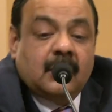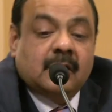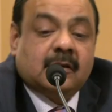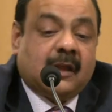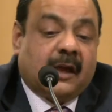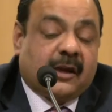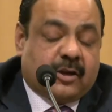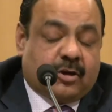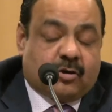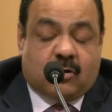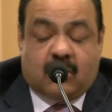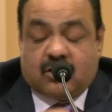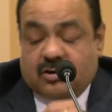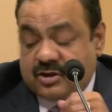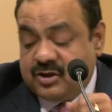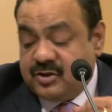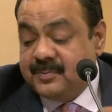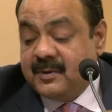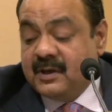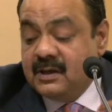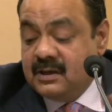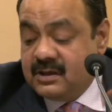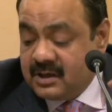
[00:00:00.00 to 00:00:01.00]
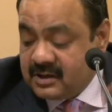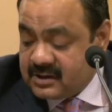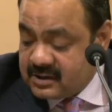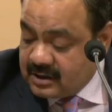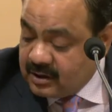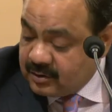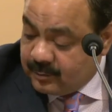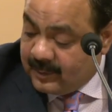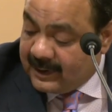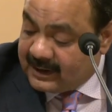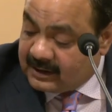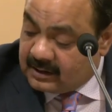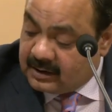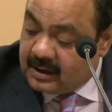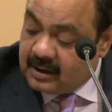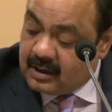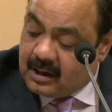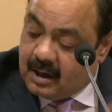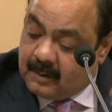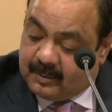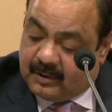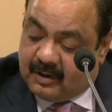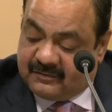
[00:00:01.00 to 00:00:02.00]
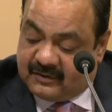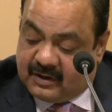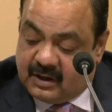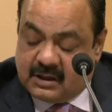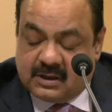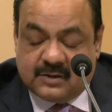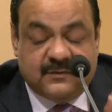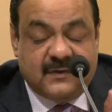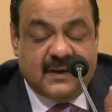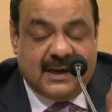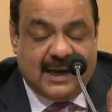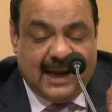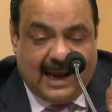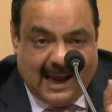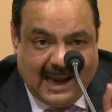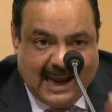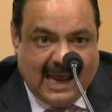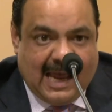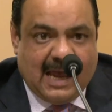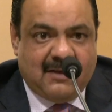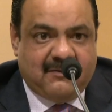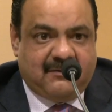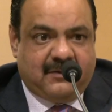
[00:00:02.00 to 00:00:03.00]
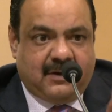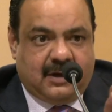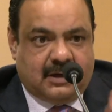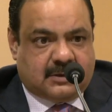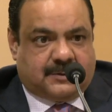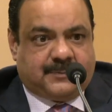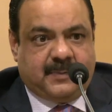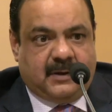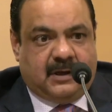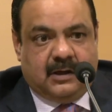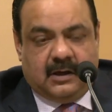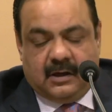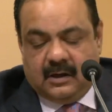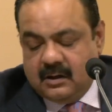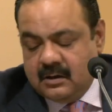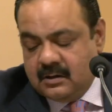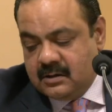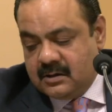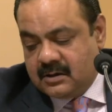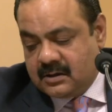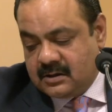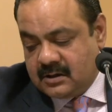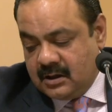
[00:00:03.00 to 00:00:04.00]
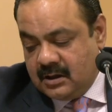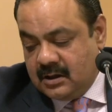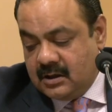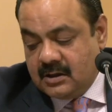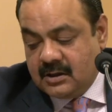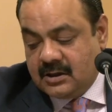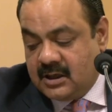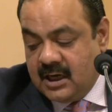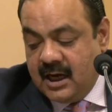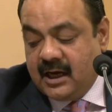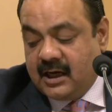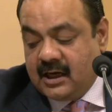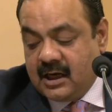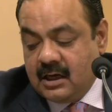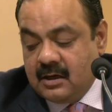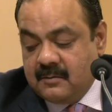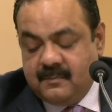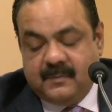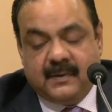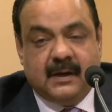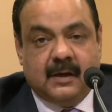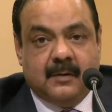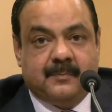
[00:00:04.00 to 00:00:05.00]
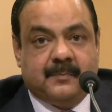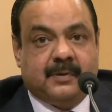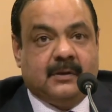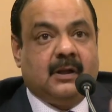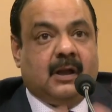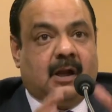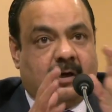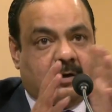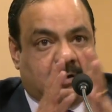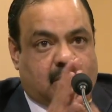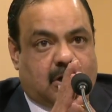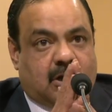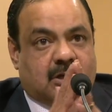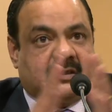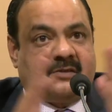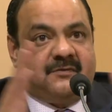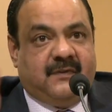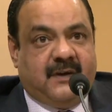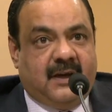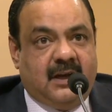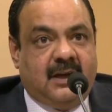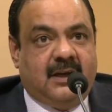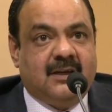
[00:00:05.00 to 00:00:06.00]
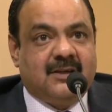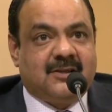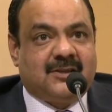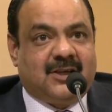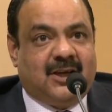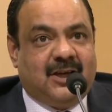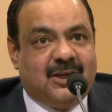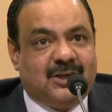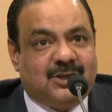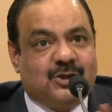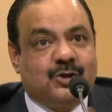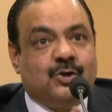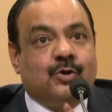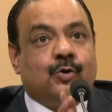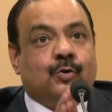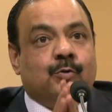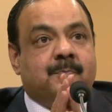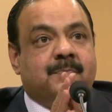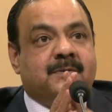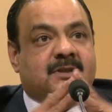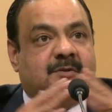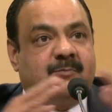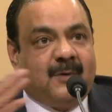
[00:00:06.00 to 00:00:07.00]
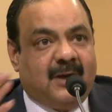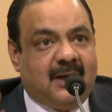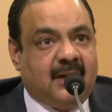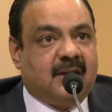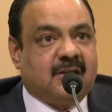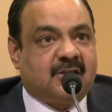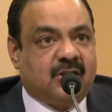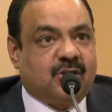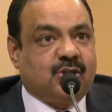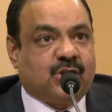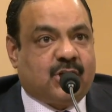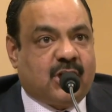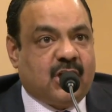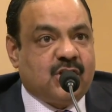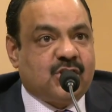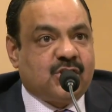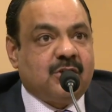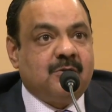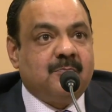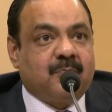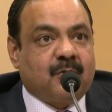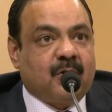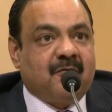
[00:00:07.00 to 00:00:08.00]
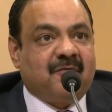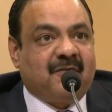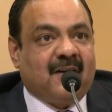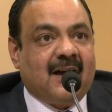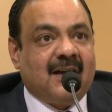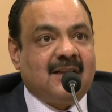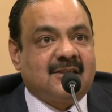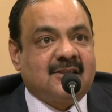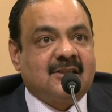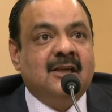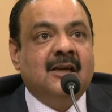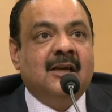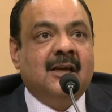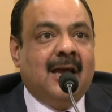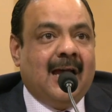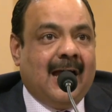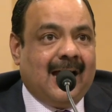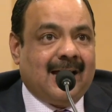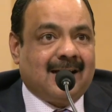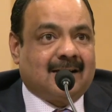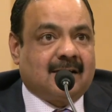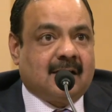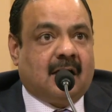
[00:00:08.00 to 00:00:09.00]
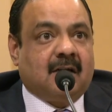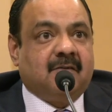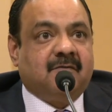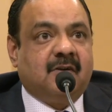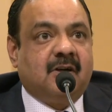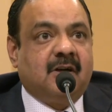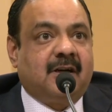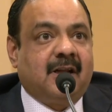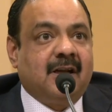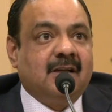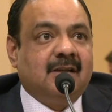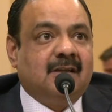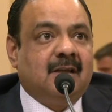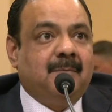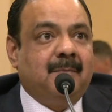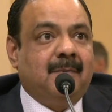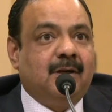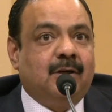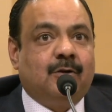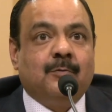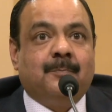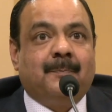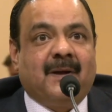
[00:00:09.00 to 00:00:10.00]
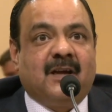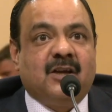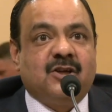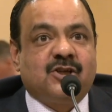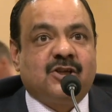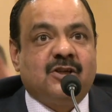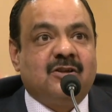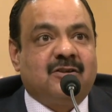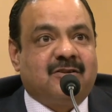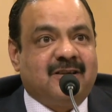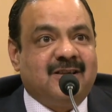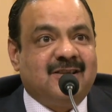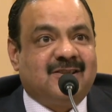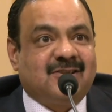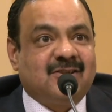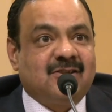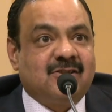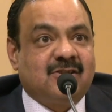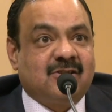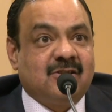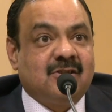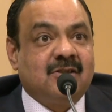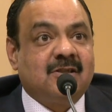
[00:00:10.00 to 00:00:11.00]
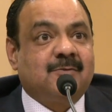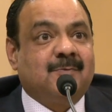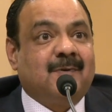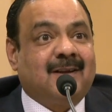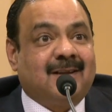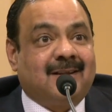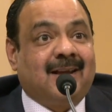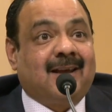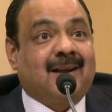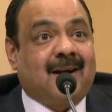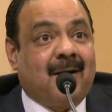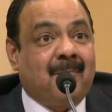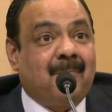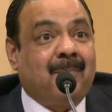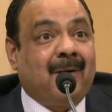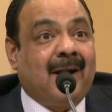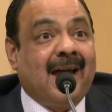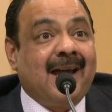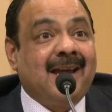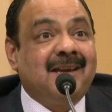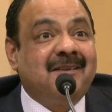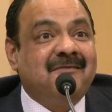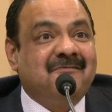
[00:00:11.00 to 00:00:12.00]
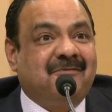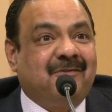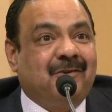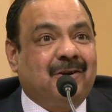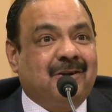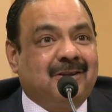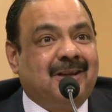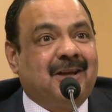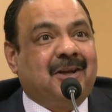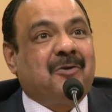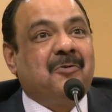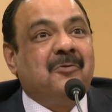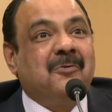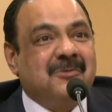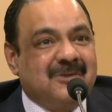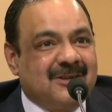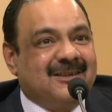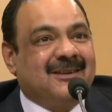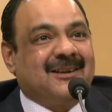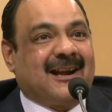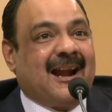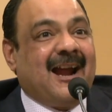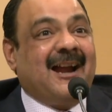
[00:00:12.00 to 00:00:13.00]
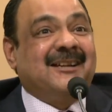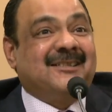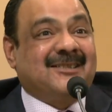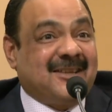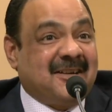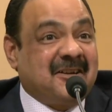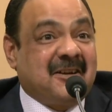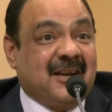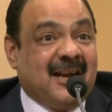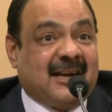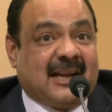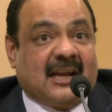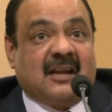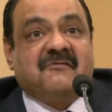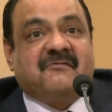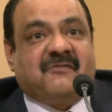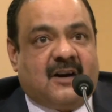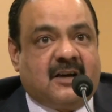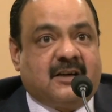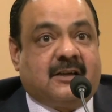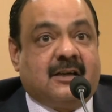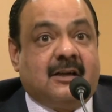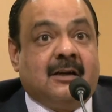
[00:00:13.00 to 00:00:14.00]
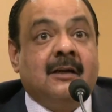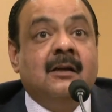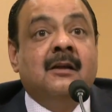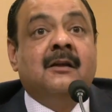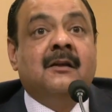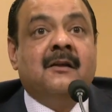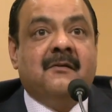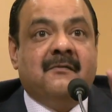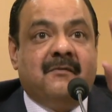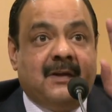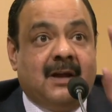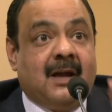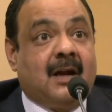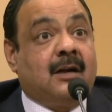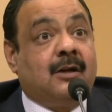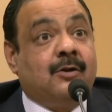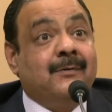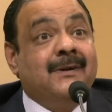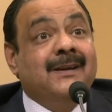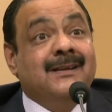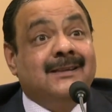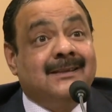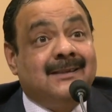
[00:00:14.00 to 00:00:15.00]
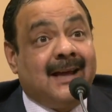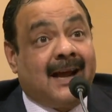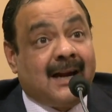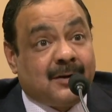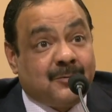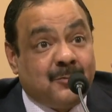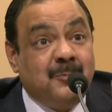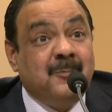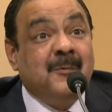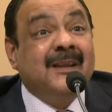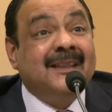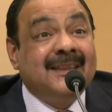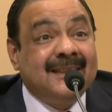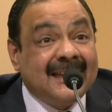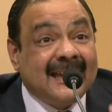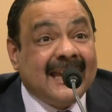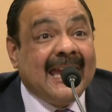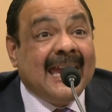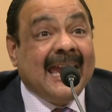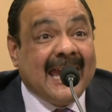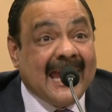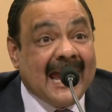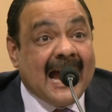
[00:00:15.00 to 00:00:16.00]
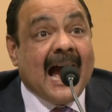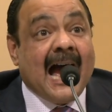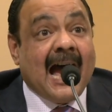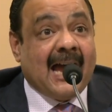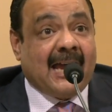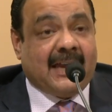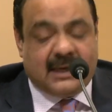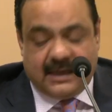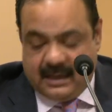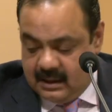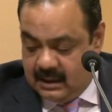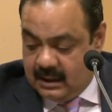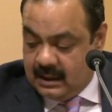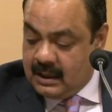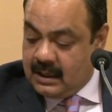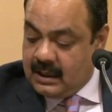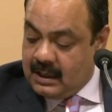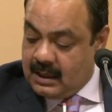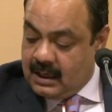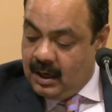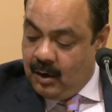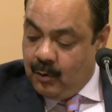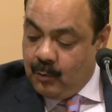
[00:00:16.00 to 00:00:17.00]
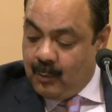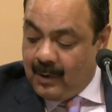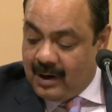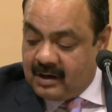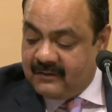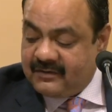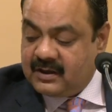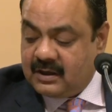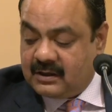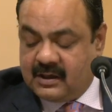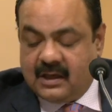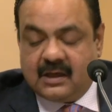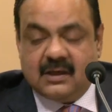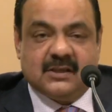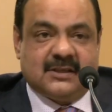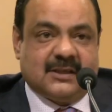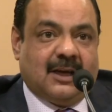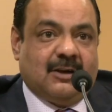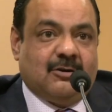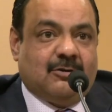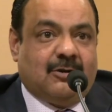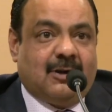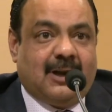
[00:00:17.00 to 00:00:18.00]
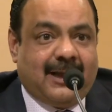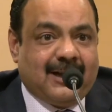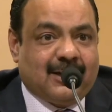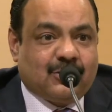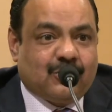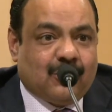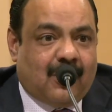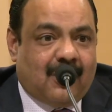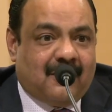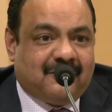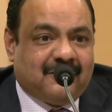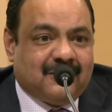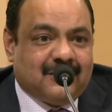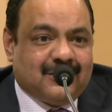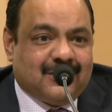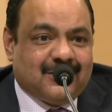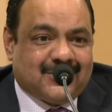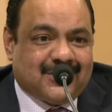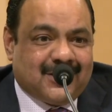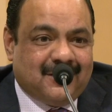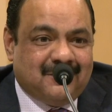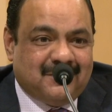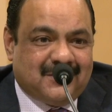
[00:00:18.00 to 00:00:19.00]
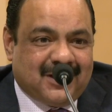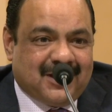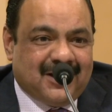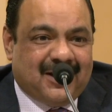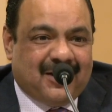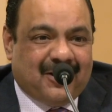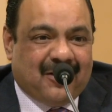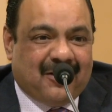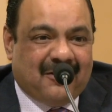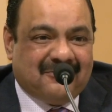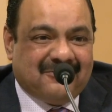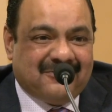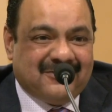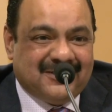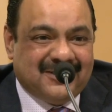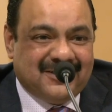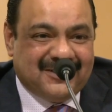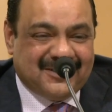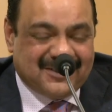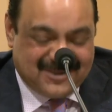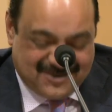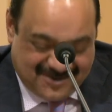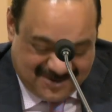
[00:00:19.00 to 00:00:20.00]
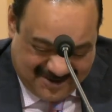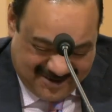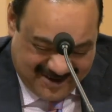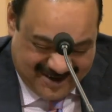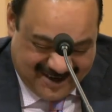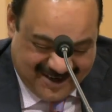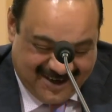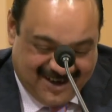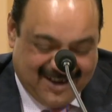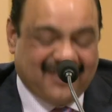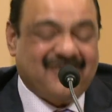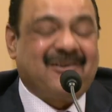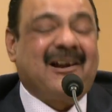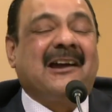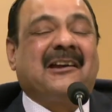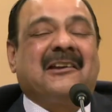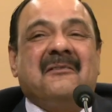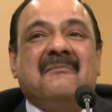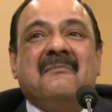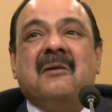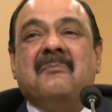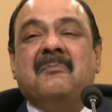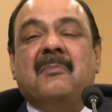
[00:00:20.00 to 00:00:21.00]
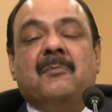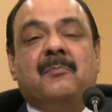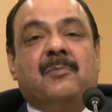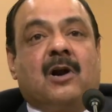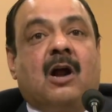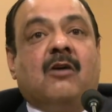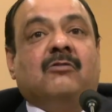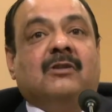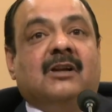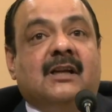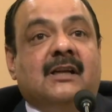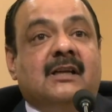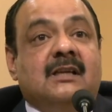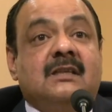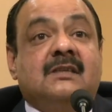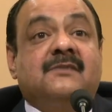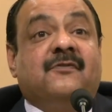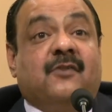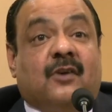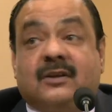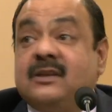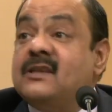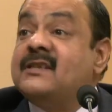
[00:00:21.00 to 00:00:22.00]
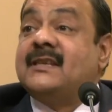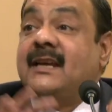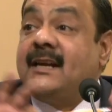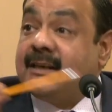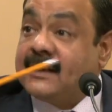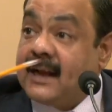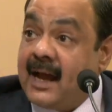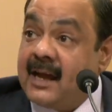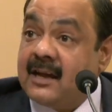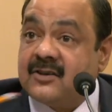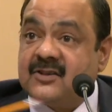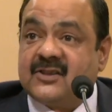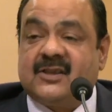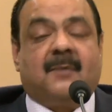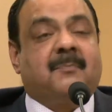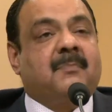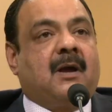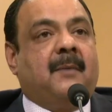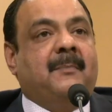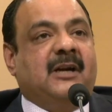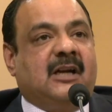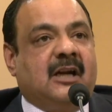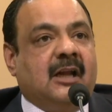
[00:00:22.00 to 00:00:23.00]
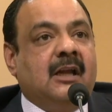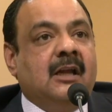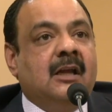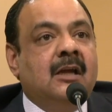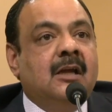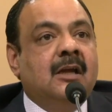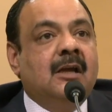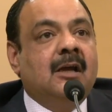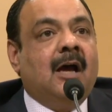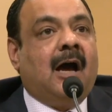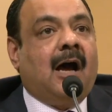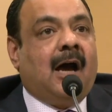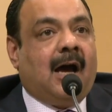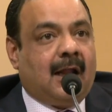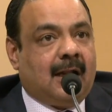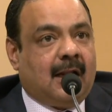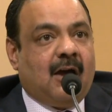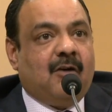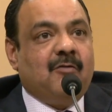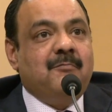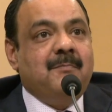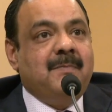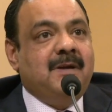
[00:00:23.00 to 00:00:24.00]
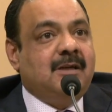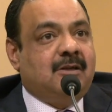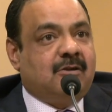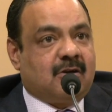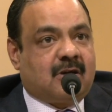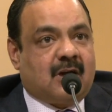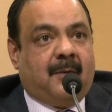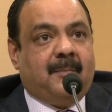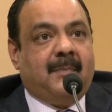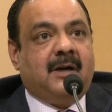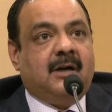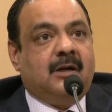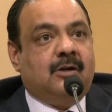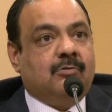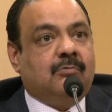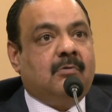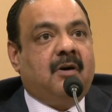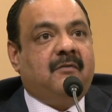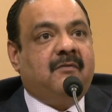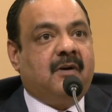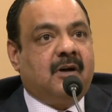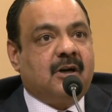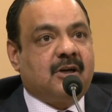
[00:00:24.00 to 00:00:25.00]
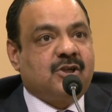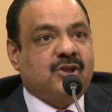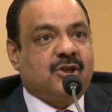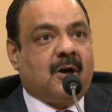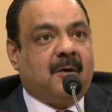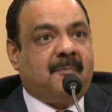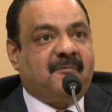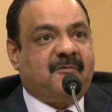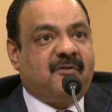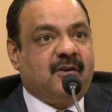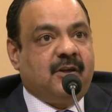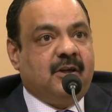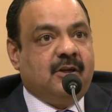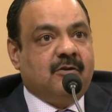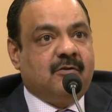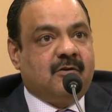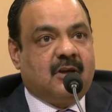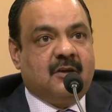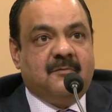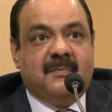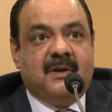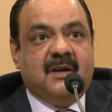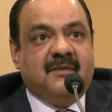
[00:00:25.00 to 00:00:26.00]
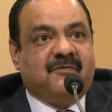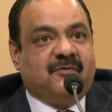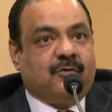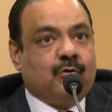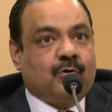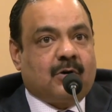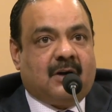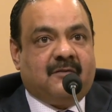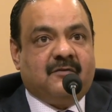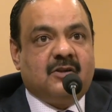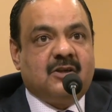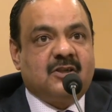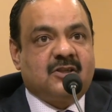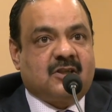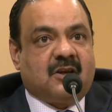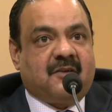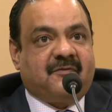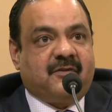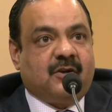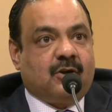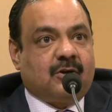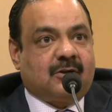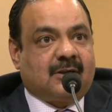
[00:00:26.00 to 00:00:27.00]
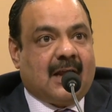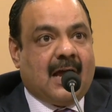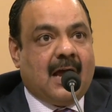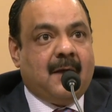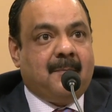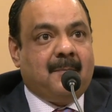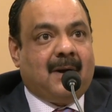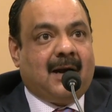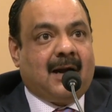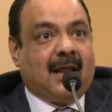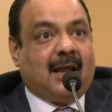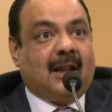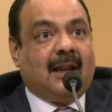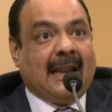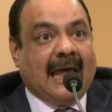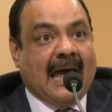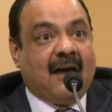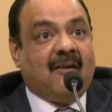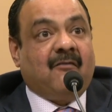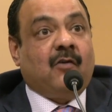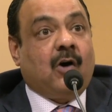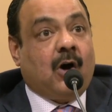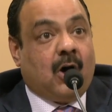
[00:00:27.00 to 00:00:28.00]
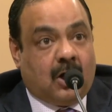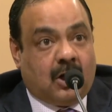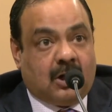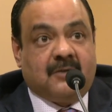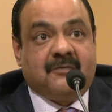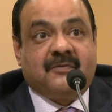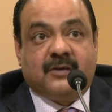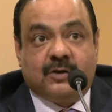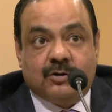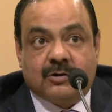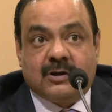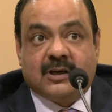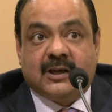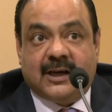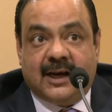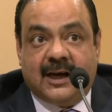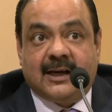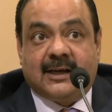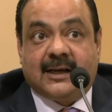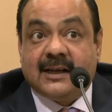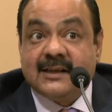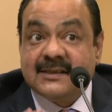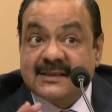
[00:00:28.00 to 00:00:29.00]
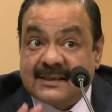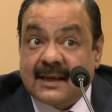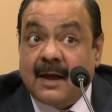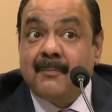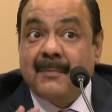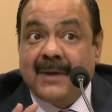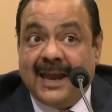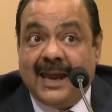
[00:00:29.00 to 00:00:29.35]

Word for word: Thank you, Congresswoman. Just a quick thing, couple of things. We have experience in taking people across various age groups, various education profiles, and converting them into patient researchers where they are applying for their own grants and getting funded. We are doing that with AI. One of the things I would like to offer, the same thing I offered uh, Ranking Member Brownley, is for this entire subcommittee allow me to come and do a workshop for you, give me four hours of your time, and I'll have all of you creating some